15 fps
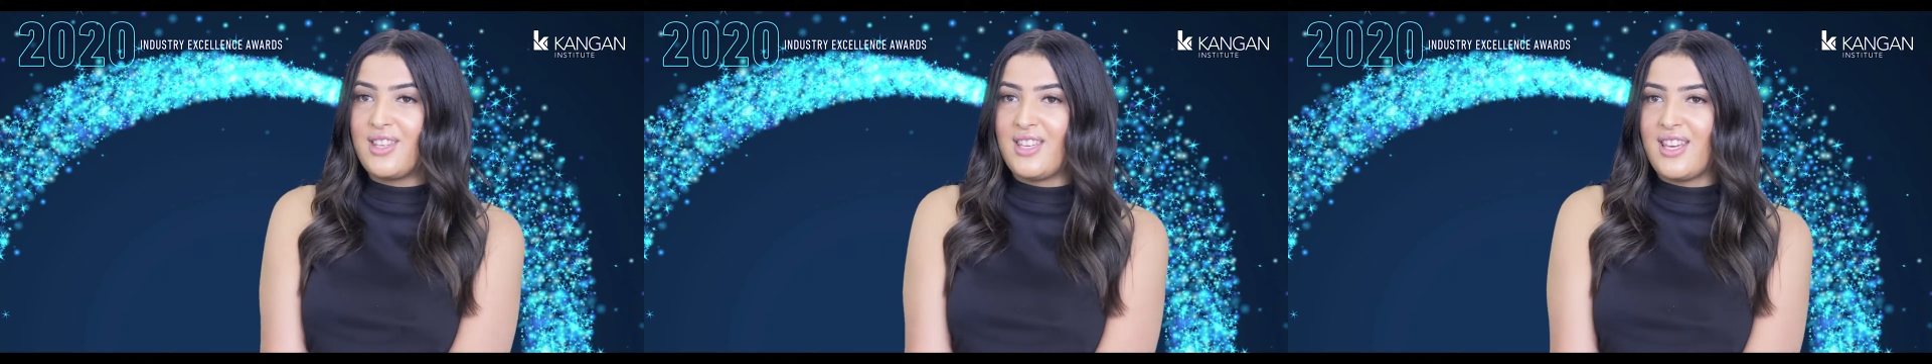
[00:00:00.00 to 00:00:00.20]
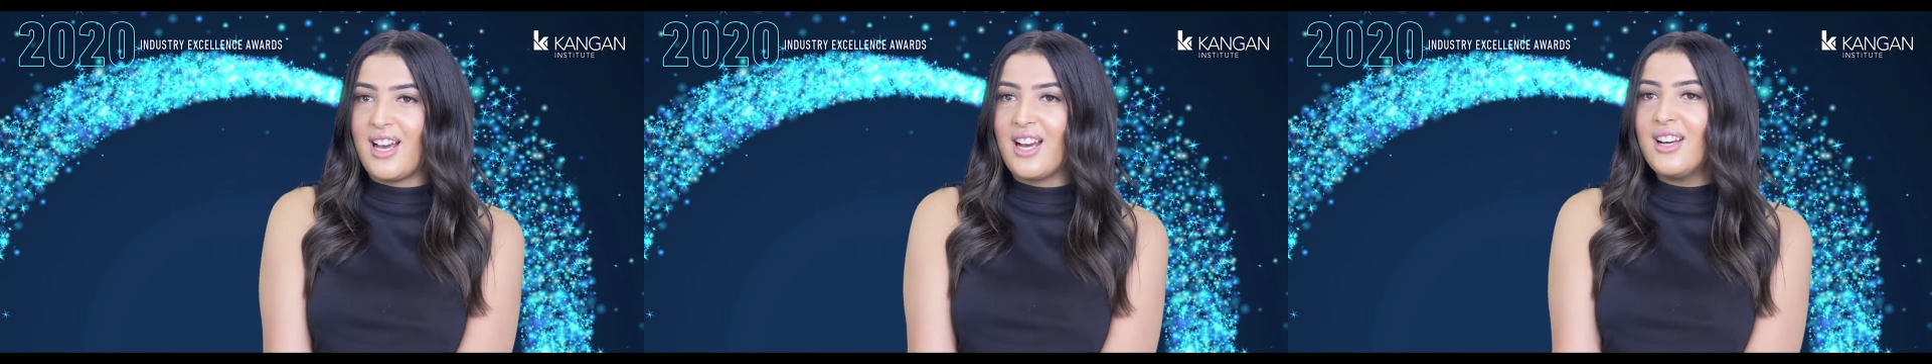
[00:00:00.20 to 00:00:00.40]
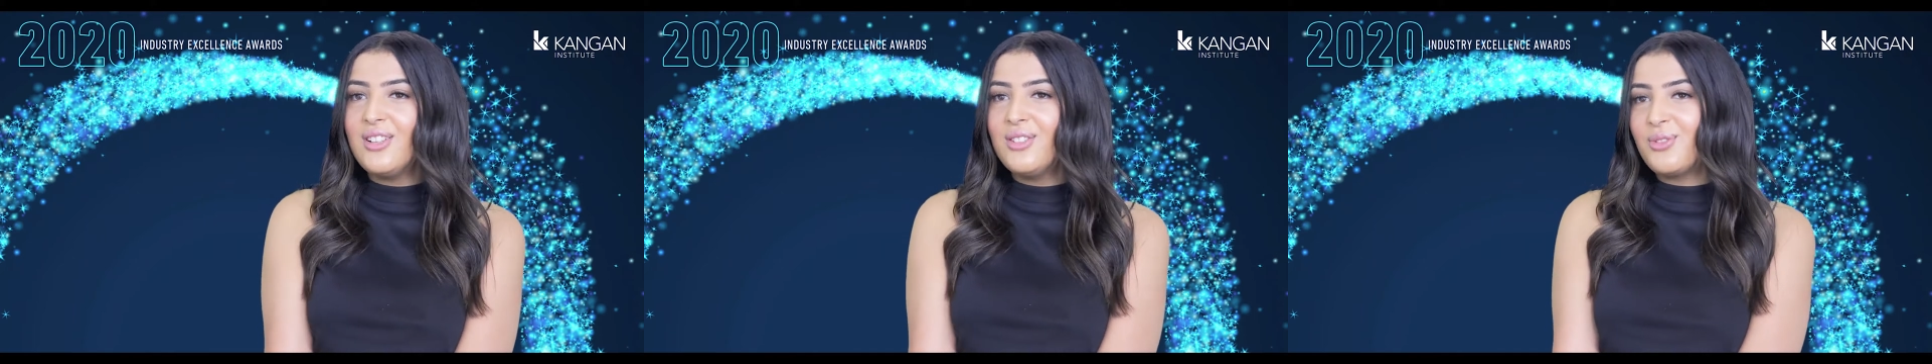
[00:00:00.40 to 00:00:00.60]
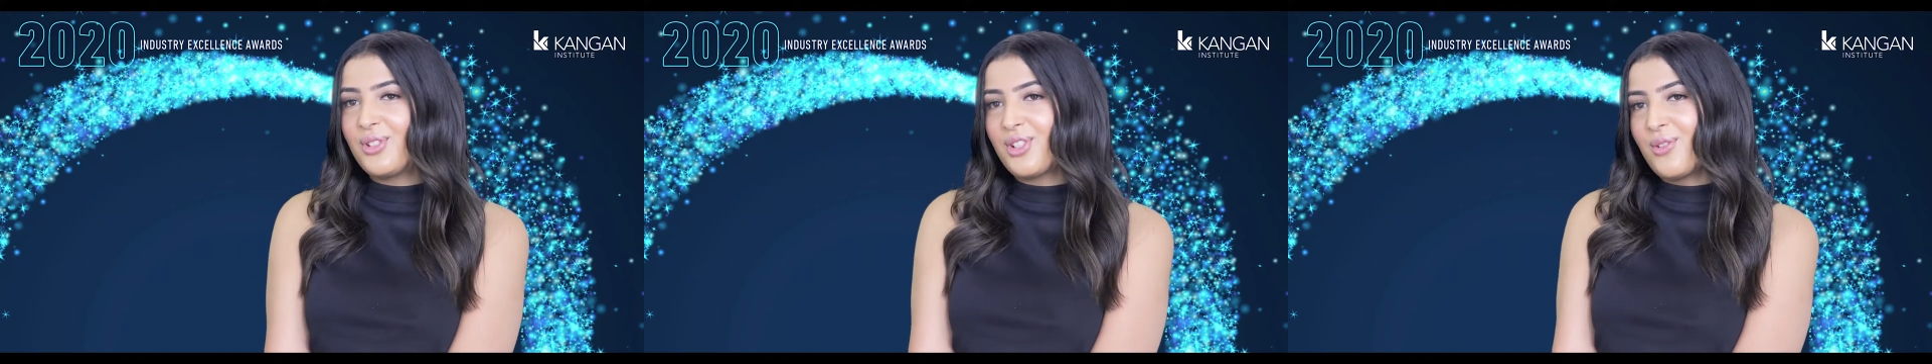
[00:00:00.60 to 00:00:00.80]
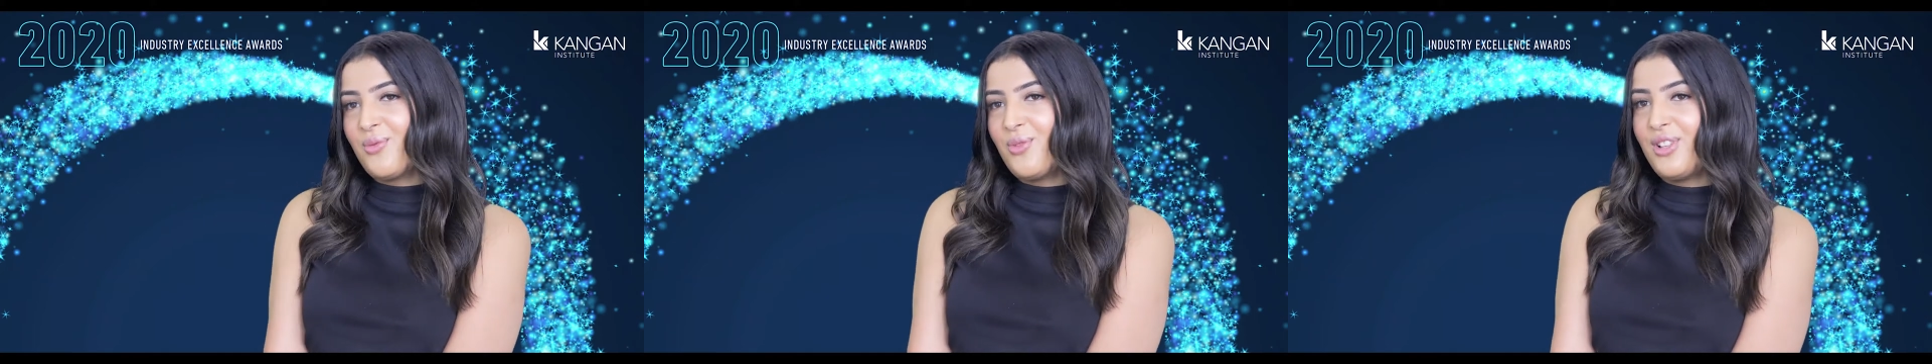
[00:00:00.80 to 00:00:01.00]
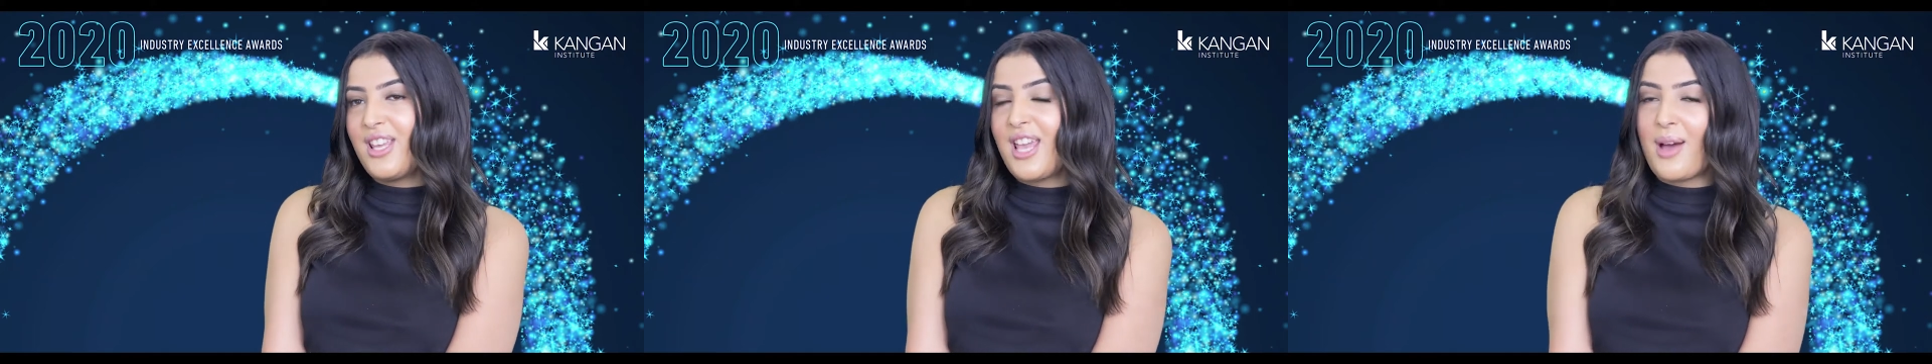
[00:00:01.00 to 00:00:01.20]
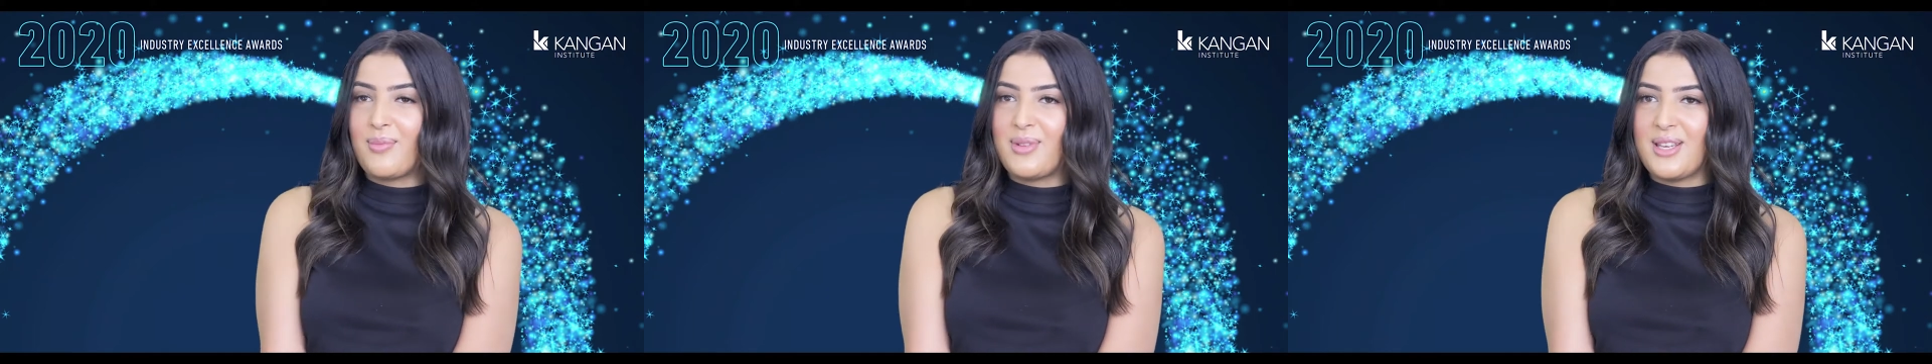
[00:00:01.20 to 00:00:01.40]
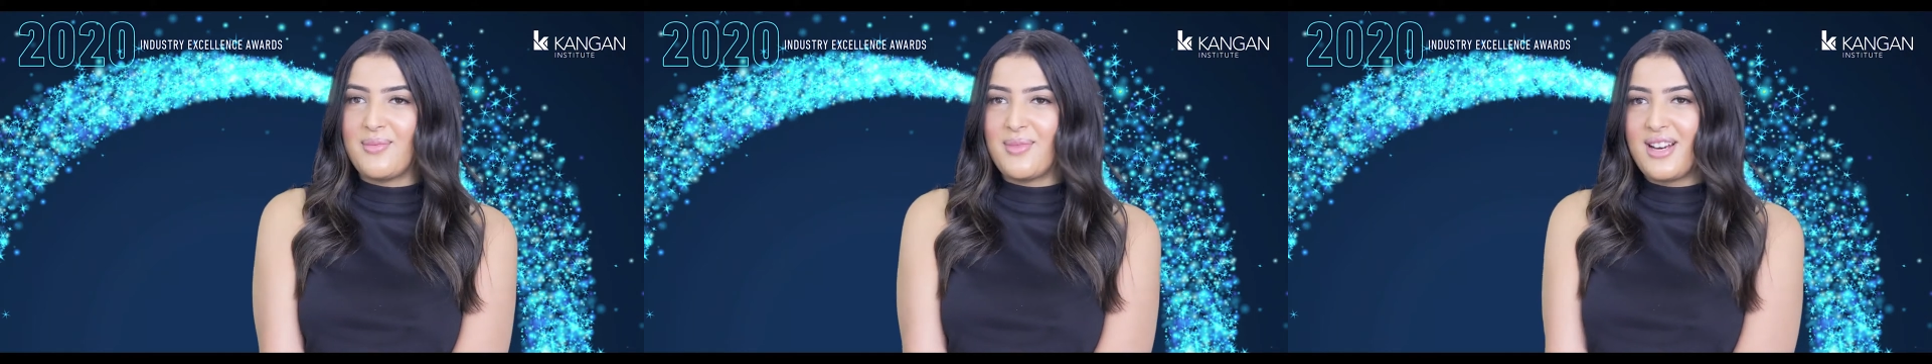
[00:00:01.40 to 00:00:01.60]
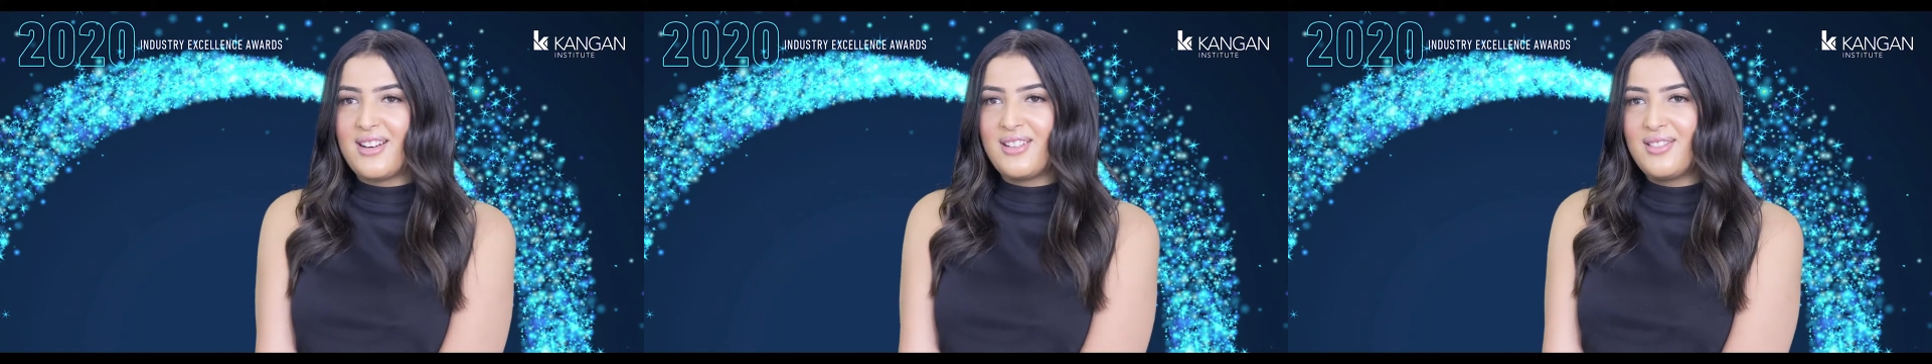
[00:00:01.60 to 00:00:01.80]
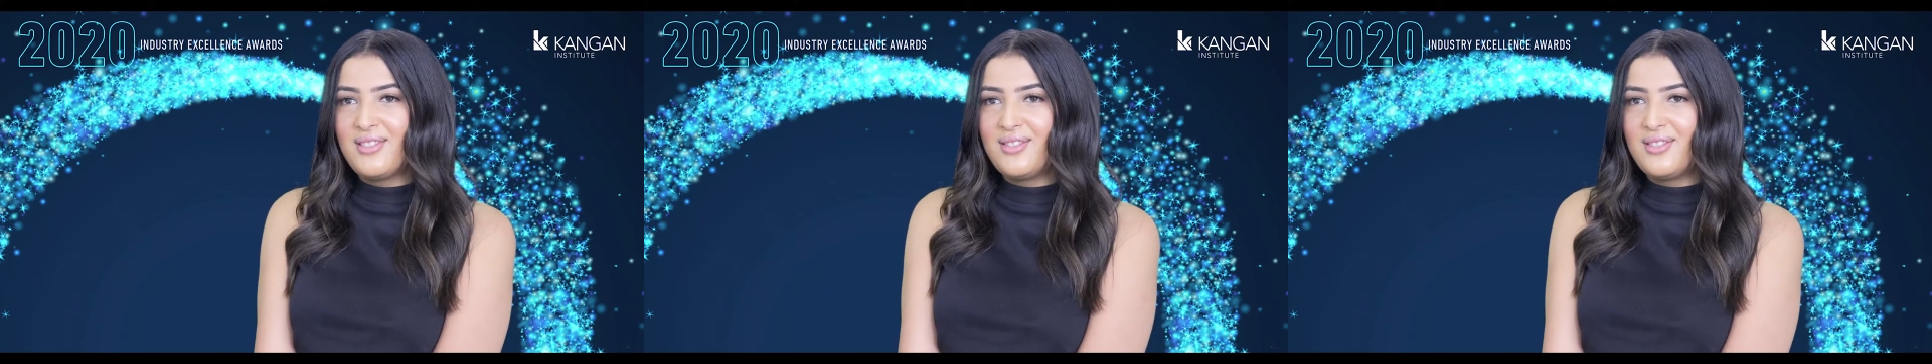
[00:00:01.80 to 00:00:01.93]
Year, which I'm really happy about.